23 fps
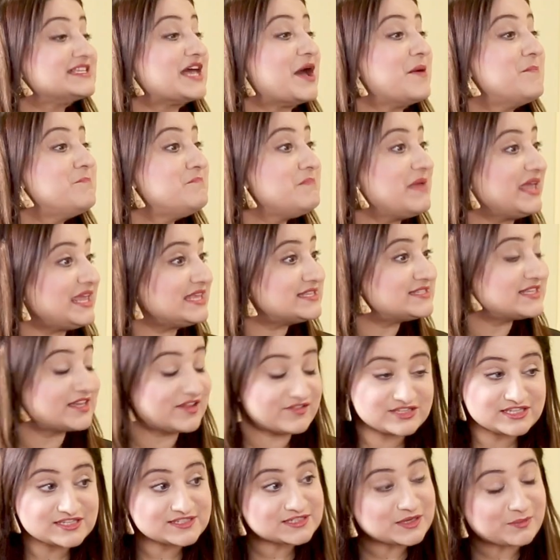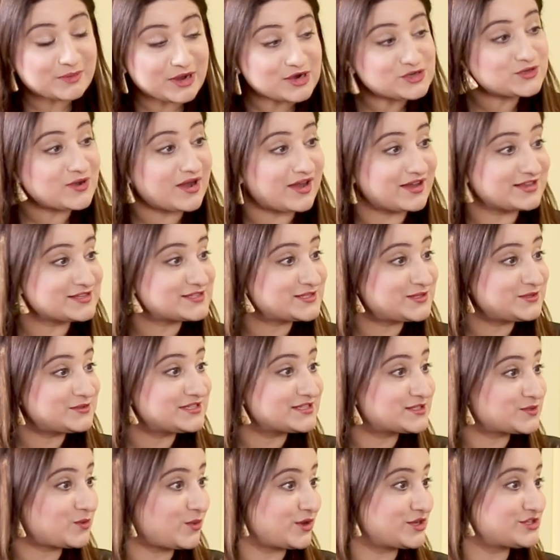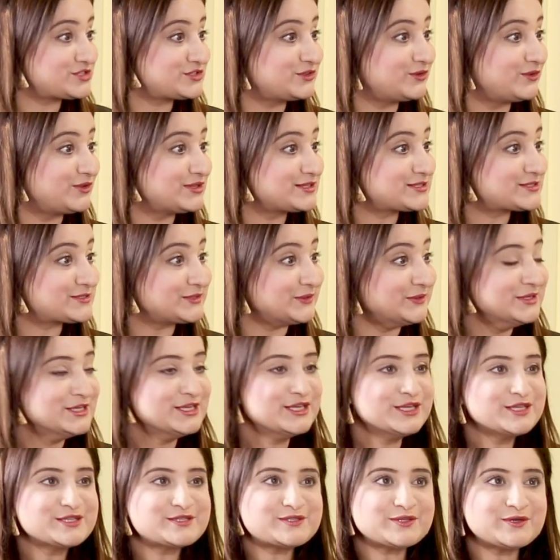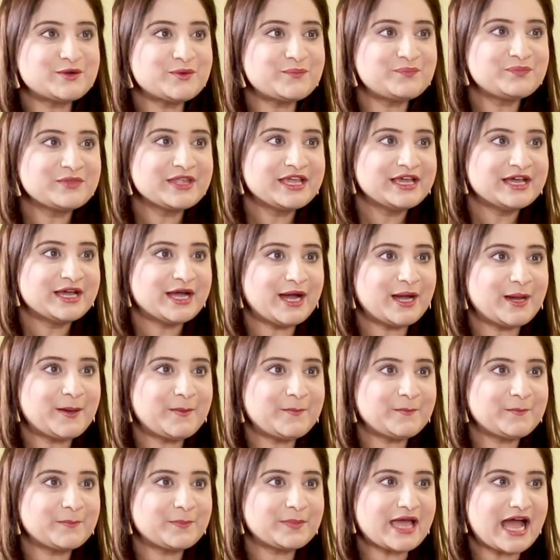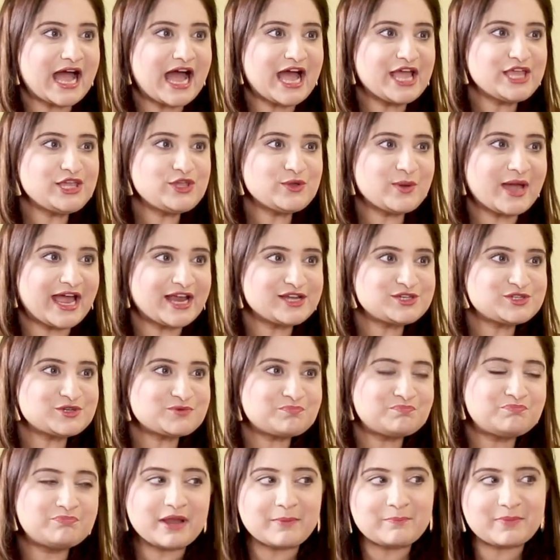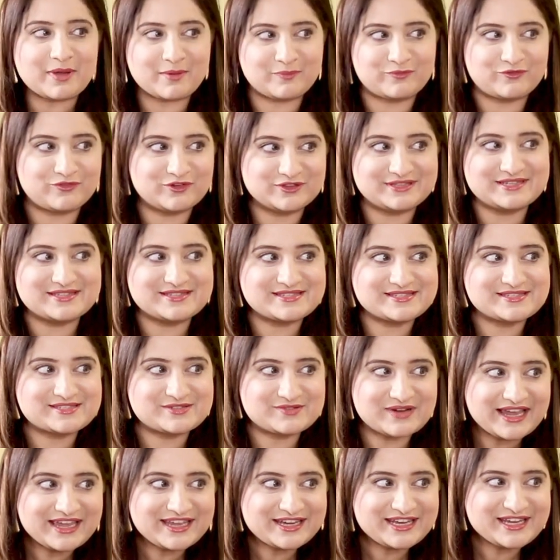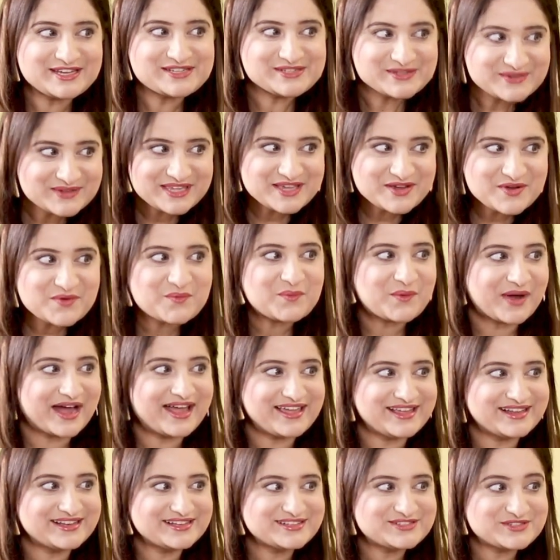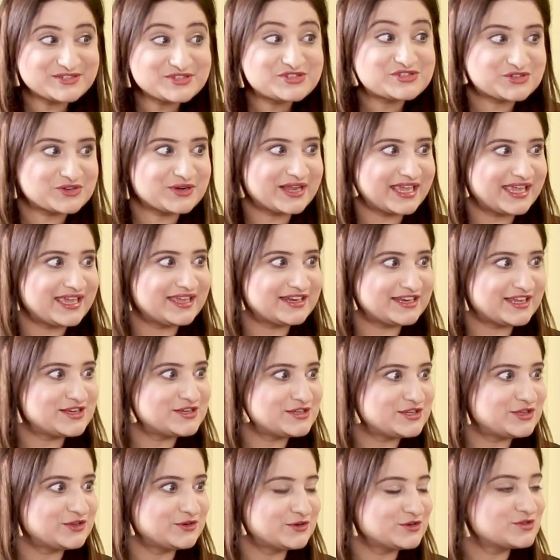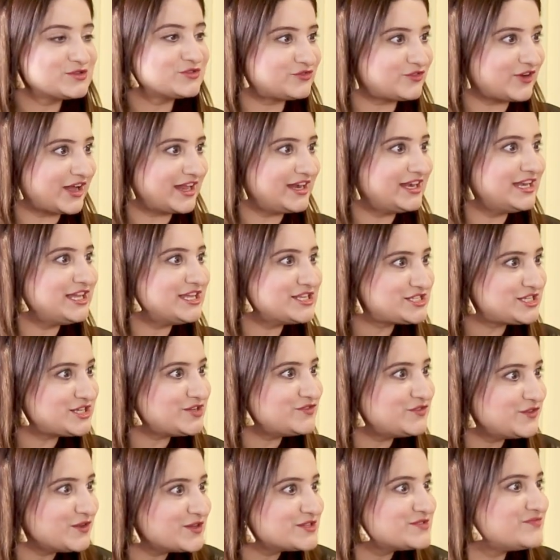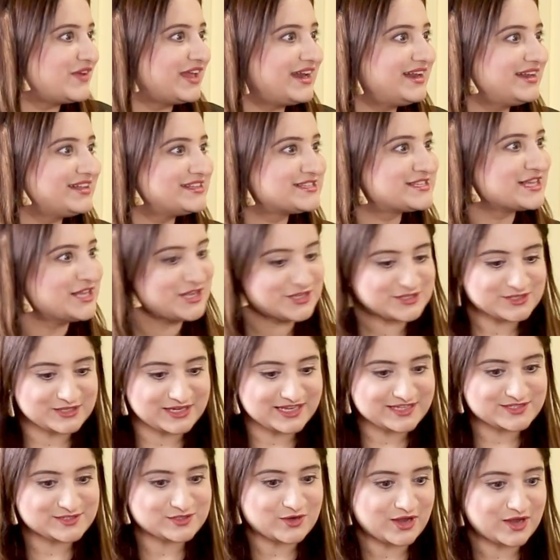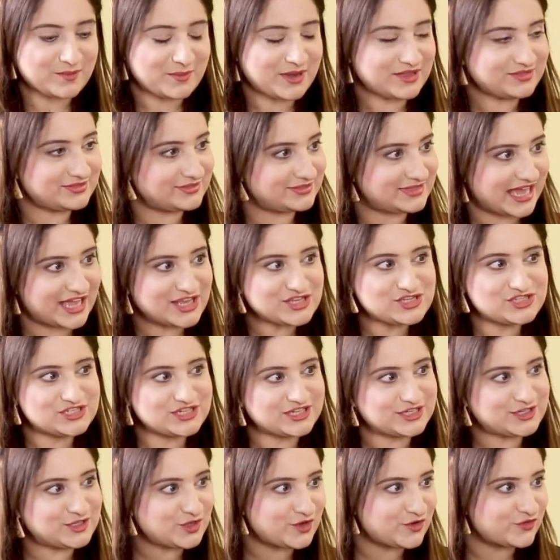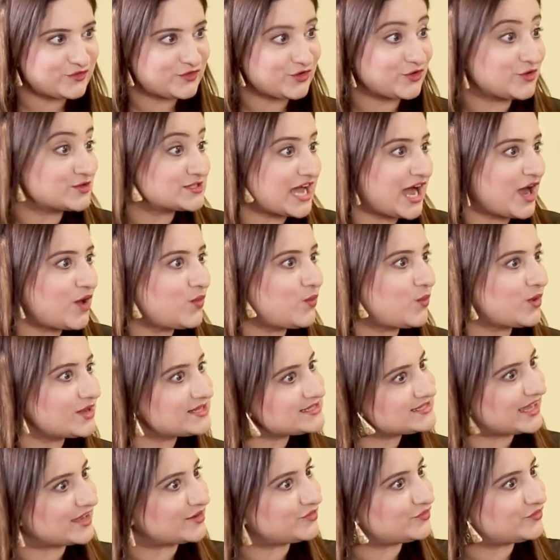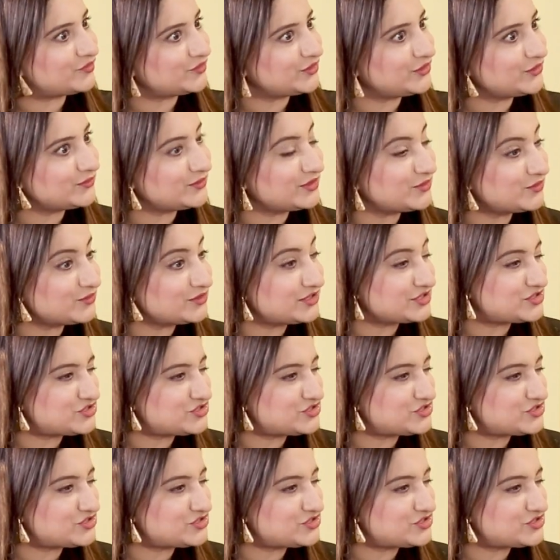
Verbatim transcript: is amazing. I was just about to ask you this question also. So, um, you had to prep up for this, right? Yes. It took you a while to train and yeah. you know to finally achieve those medals. So let's talk about that journey of yours. How was that for you? You know the